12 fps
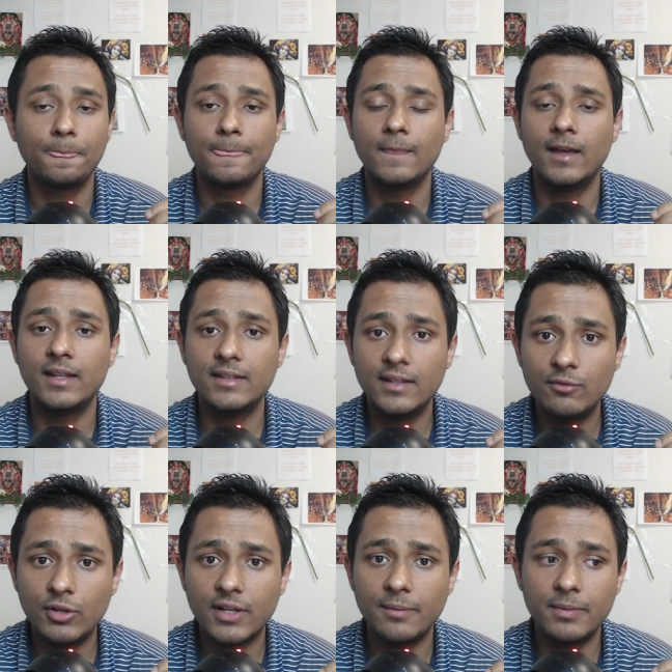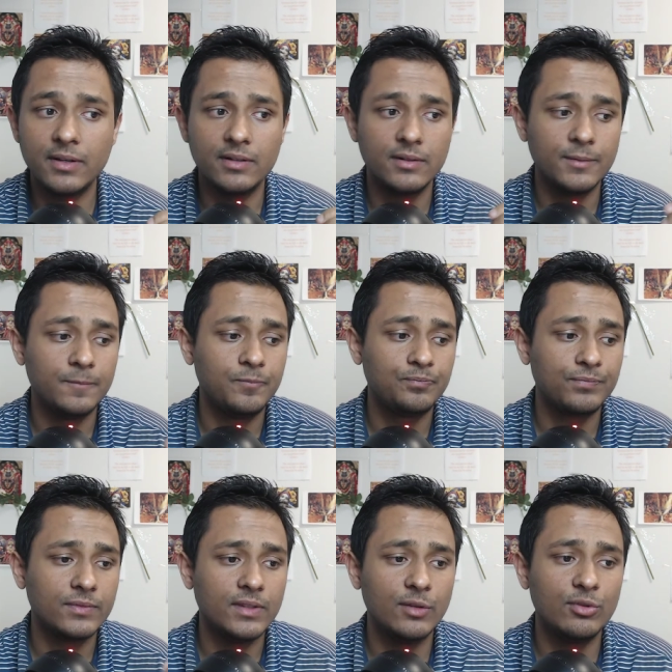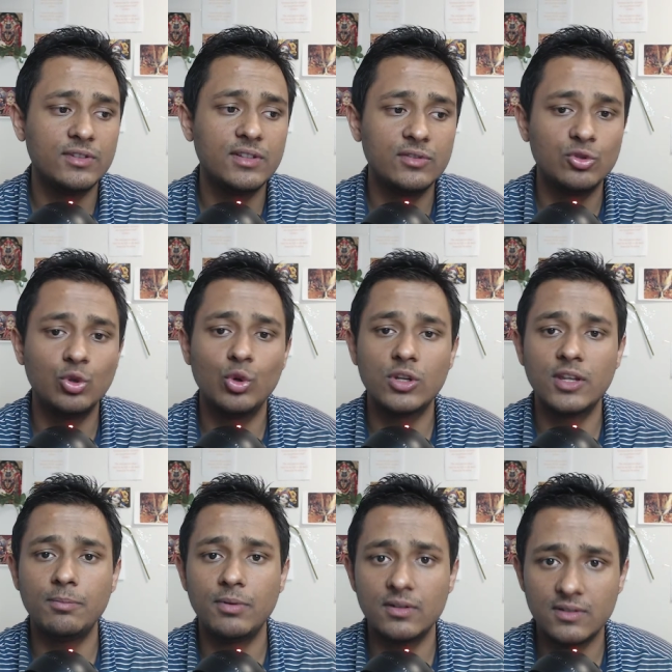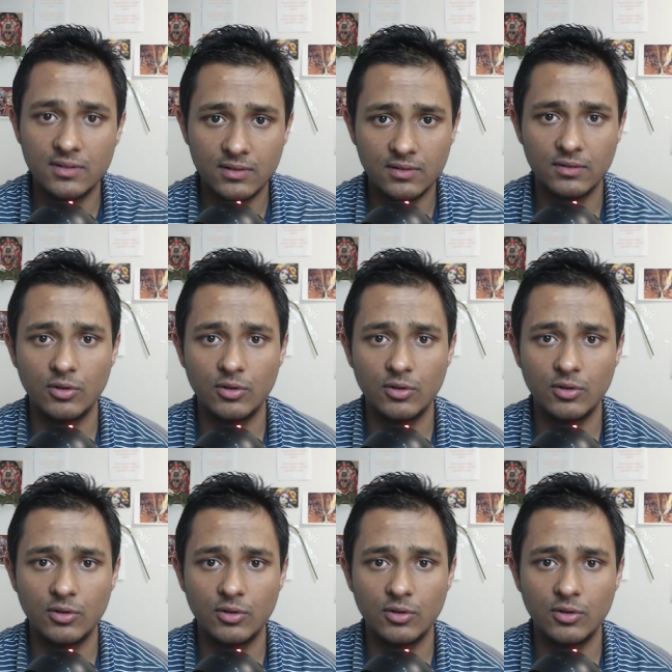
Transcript: and then what happened? There was these doorkeepers